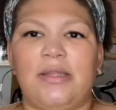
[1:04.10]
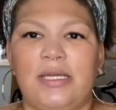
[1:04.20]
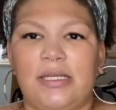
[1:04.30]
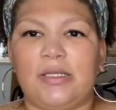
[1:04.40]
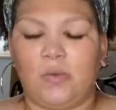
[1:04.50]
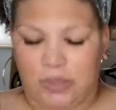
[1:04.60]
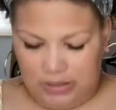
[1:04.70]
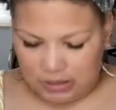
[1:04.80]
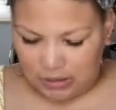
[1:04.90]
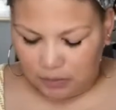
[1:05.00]
this
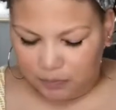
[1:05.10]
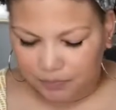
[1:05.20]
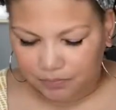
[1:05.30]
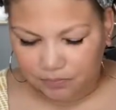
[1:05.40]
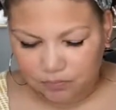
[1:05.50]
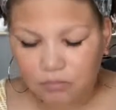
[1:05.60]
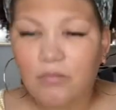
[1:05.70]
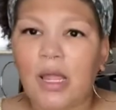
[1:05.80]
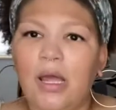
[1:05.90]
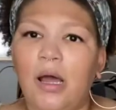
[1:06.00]
with some
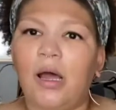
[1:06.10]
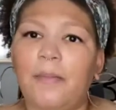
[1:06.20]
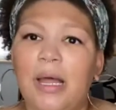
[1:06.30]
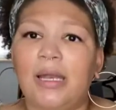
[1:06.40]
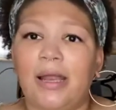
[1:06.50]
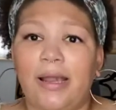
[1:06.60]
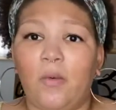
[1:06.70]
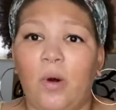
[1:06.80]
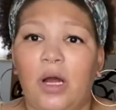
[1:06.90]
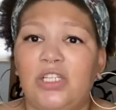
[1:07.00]
a light
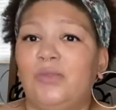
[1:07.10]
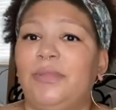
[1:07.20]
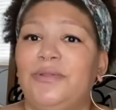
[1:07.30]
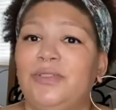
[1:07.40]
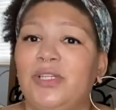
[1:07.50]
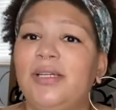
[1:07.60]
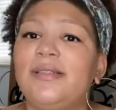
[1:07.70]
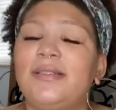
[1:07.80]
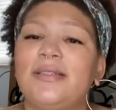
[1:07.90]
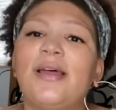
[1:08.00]
wash blue
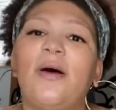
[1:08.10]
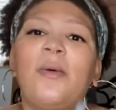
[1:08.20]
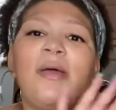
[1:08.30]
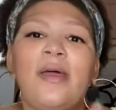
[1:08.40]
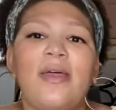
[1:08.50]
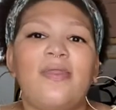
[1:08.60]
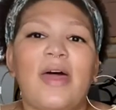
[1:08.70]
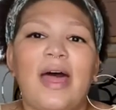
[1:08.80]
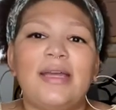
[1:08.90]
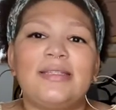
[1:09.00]
jeans. So
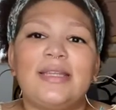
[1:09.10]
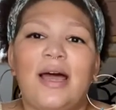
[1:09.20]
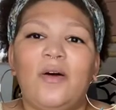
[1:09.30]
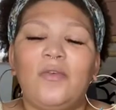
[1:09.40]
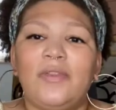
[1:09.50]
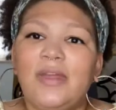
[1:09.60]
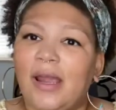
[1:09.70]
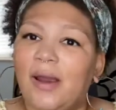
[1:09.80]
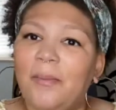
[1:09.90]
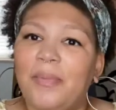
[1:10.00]
that is that over
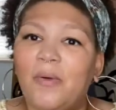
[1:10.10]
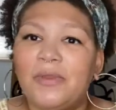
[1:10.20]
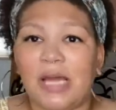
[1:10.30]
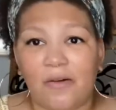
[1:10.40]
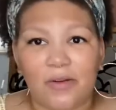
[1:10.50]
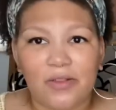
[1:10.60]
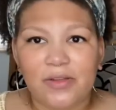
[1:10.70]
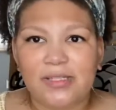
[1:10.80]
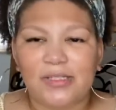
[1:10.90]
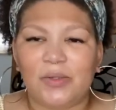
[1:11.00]
there. But without
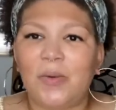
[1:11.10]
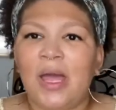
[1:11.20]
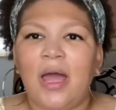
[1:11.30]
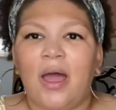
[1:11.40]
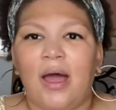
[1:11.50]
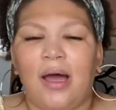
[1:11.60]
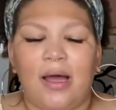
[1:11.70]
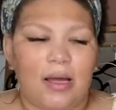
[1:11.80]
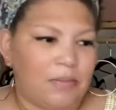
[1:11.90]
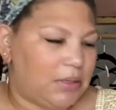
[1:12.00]
further ado,
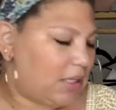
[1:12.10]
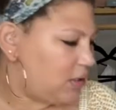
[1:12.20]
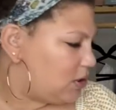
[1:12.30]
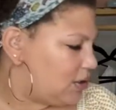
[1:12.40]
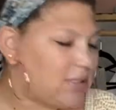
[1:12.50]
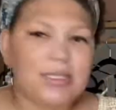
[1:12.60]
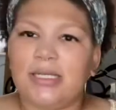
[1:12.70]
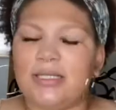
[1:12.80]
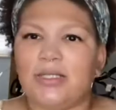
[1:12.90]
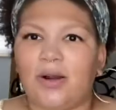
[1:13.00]
let's just
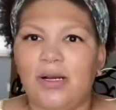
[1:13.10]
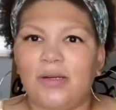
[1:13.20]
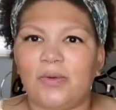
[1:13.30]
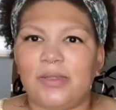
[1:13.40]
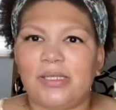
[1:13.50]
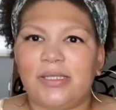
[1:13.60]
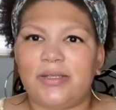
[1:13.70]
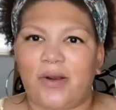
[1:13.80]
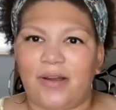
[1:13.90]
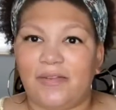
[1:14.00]
get started on
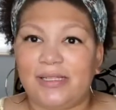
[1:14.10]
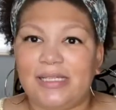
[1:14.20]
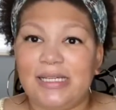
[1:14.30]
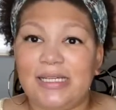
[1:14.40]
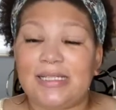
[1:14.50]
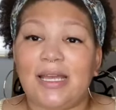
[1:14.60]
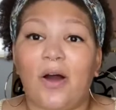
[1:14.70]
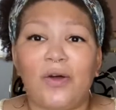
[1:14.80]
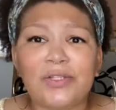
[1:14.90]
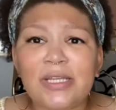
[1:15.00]
these graphic tees. And
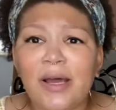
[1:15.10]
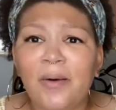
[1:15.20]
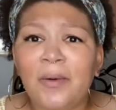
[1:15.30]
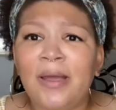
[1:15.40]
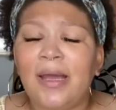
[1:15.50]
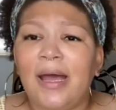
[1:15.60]
also,